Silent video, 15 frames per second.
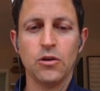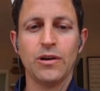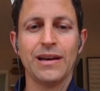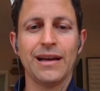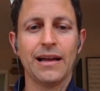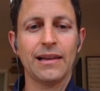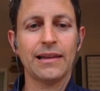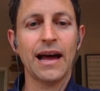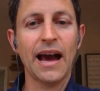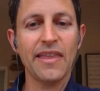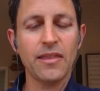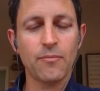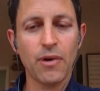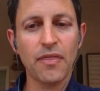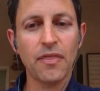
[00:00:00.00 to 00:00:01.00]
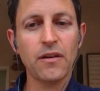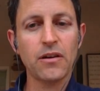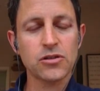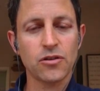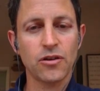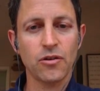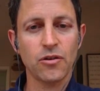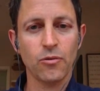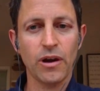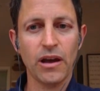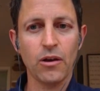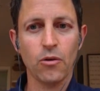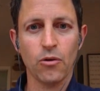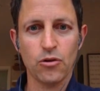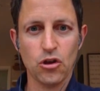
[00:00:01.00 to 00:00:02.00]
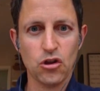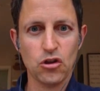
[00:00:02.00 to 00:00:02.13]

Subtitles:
can incline the breath in a certain way, or